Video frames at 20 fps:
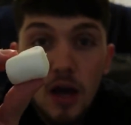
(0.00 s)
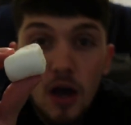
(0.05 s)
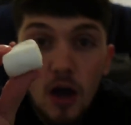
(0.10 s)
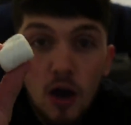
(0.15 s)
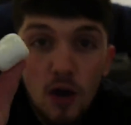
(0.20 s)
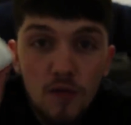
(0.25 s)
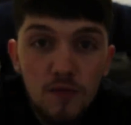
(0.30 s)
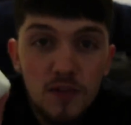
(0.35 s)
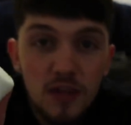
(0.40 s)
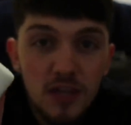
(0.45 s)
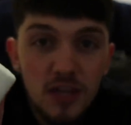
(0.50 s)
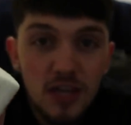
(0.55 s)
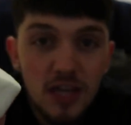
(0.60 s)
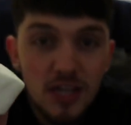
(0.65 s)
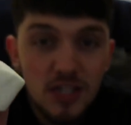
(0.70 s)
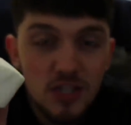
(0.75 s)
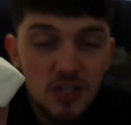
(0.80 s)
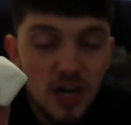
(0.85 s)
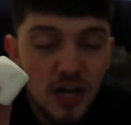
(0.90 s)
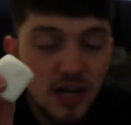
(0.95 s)
hopefully you
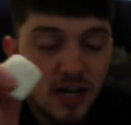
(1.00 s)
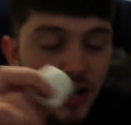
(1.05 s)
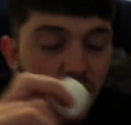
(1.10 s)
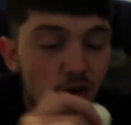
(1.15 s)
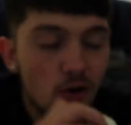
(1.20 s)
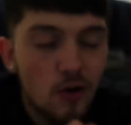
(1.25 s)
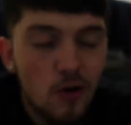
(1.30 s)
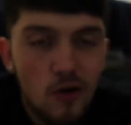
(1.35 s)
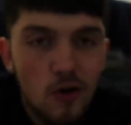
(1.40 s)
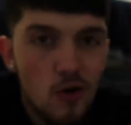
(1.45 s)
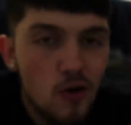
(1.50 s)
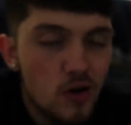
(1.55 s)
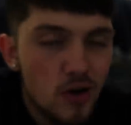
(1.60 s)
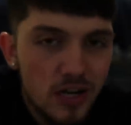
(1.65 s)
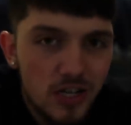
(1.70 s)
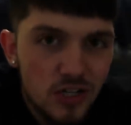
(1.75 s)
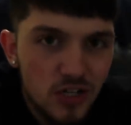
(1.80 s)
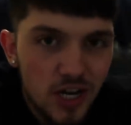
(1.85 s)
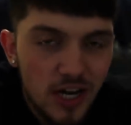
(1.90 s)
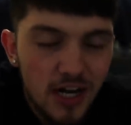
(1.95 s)
guys tried it out or
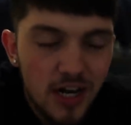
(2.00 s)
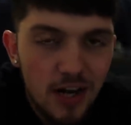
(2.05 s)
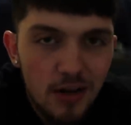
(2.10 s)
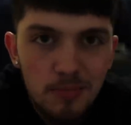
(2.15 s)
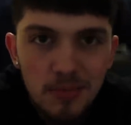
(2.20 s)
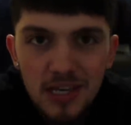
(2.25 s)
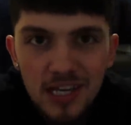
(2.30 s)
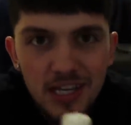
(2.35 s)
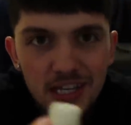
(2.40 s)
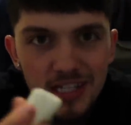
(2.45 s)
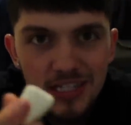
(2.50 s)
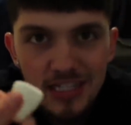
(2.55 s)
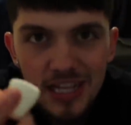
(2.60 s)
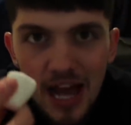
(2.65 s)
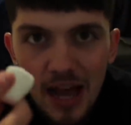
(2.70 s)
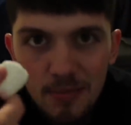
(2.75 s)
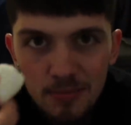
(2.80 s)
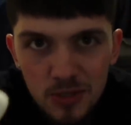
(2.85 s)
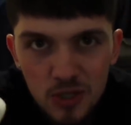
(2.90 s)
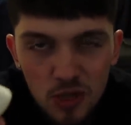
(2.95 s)
already tried it out because
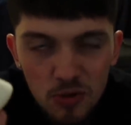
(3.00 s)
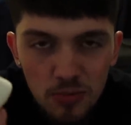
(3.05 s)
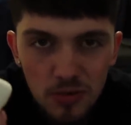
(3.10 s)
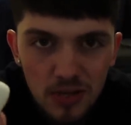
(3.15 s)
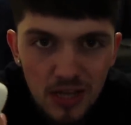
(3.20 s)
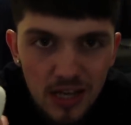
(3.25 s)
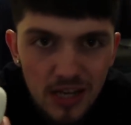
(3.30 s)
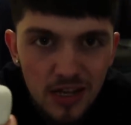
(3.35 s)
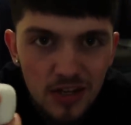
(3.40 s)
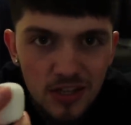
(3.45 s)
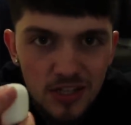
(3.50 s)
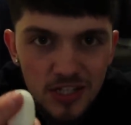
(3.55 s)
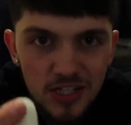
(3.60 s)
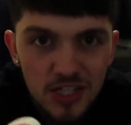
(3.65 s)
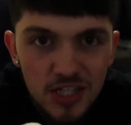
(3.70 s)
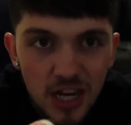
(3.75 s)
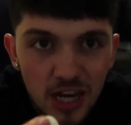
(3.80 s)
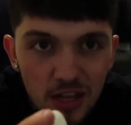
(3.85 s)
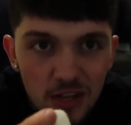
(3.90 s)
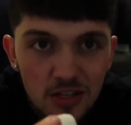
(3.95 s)
I'm super late on this
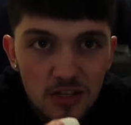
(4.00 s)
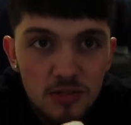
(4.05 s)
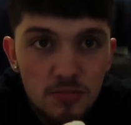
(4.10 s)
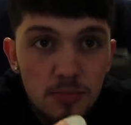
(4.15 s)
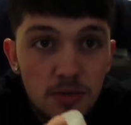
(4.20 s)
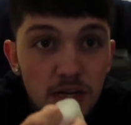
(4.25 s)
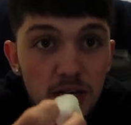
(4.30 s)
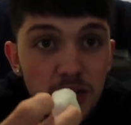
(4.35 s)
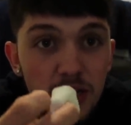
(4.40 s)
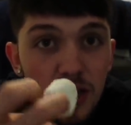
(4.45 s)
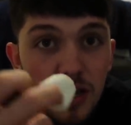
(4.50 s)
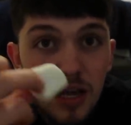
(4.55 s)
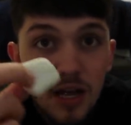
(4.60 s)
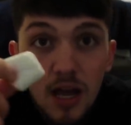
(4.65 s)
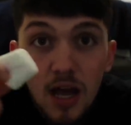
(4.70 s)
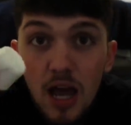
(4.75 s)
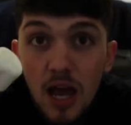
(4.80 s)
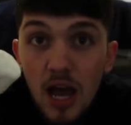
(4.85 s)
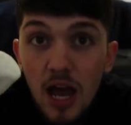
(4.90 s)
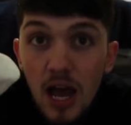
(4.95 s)
challenge, but
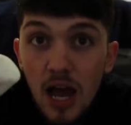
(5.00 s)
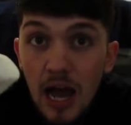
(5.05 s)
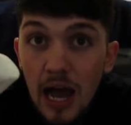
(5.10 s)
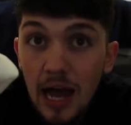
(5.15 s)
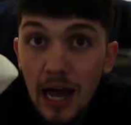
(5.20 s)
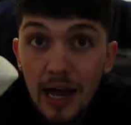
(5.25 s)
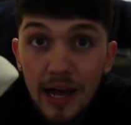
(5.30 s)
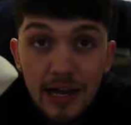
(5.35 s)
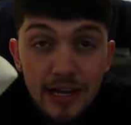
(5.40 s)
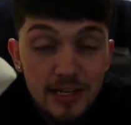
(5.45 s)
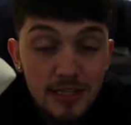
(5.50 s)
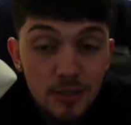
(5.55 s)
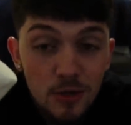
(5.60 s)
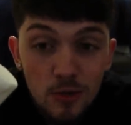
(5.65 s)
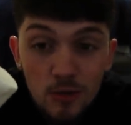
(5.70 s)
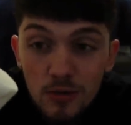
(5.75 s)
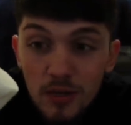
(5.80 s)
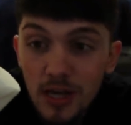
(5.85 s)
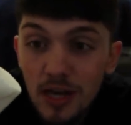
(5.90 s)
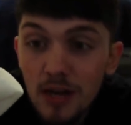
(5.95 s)
I
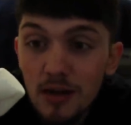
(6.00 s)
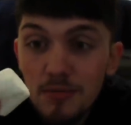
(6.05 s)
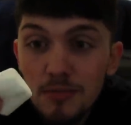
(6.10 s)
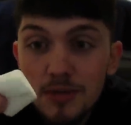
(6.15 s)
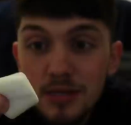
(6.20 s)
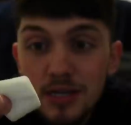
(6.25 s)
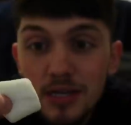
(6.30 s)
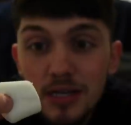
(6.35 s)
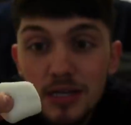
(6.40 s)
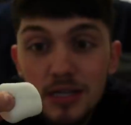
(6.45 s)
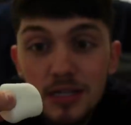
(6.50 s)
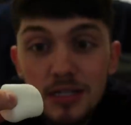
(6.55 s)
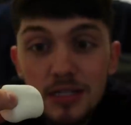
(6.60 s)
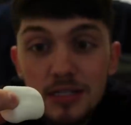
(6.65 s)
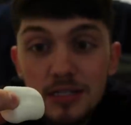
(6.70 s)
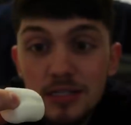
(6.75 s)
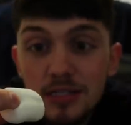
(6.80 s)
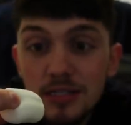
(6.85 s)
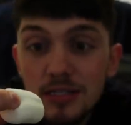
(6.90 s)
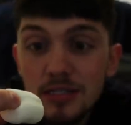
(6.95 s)
don't care
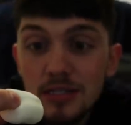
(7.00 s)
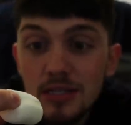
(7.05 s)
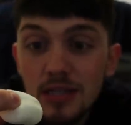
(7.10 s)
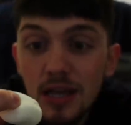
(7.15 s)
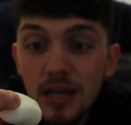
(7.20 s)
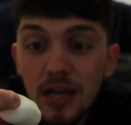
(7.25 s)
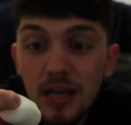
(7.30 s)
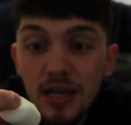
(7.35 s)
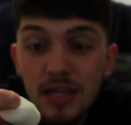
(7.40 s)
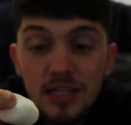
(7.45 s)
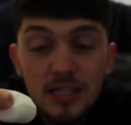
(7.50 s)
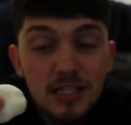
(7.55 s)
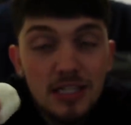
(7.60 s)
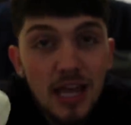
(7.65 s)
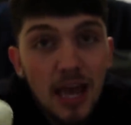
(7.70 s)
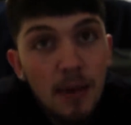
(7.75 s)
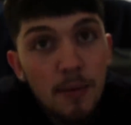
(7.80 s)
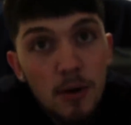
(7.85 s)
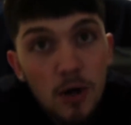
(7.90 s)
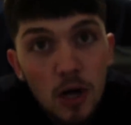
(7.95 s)
because it just
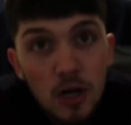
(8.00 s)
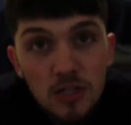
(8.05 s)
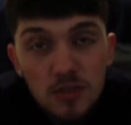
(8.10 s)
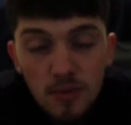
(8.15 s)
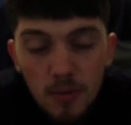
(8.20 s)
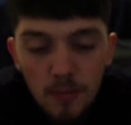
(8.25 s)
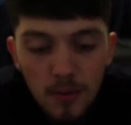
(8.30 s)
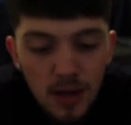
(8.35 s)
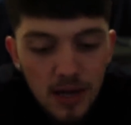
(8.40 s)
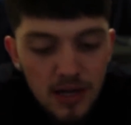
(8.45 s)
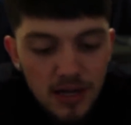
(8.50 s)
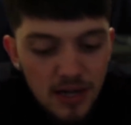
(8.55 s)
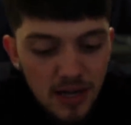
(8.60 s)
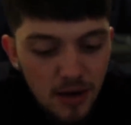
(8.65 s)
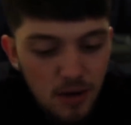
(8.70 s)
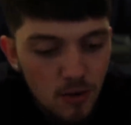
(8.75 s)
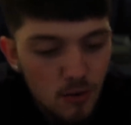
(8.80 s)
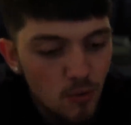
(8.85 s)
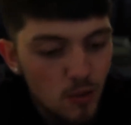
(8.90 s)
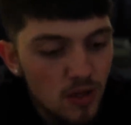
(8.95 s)
came across my mind
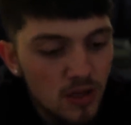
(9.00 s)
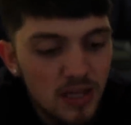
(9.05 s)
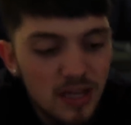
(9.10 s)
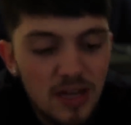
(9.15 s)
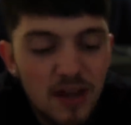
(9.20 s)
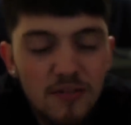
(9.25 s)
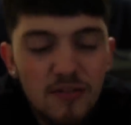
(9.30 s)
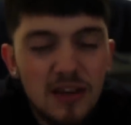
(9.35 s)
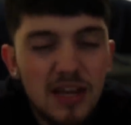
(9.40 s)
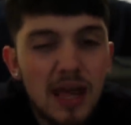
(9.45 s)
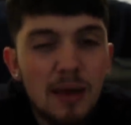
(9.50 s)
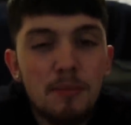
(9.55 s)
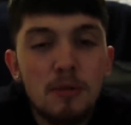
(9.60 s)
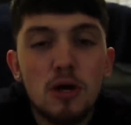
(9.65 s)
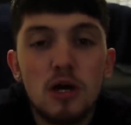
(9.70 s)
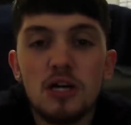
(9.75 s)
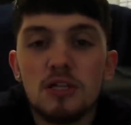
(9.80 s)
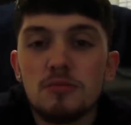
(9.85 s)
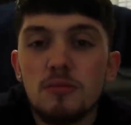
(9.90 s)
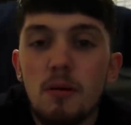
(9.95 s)
and it really never came
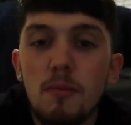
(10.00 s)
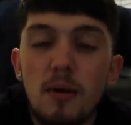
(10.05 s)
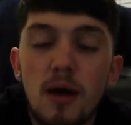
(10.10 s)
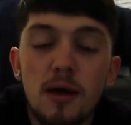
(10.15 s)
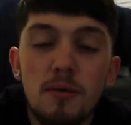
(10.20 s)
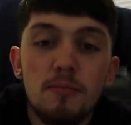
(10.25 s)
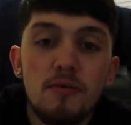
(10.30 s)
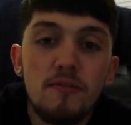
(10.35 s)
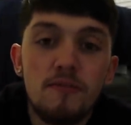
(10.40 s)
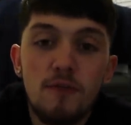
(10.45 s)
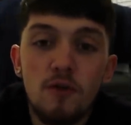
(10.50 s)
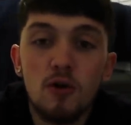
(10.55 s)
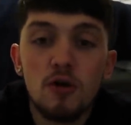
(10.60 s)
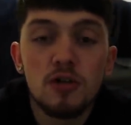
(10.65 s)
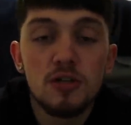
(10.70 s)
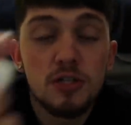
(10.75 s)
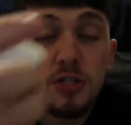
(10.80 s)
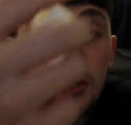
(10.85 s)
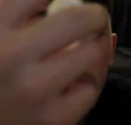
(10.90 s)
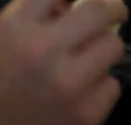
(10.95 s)
across my mind
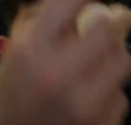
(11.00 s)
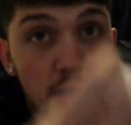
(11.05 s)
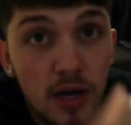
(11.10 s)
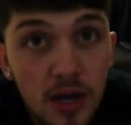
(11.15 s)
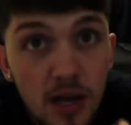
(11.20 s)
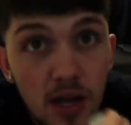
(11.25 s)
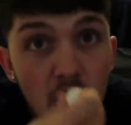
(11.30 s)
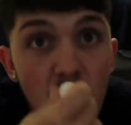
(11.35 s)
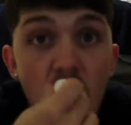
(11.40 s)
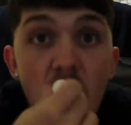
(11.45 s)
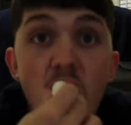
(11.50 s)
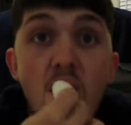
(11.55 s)
before so uh,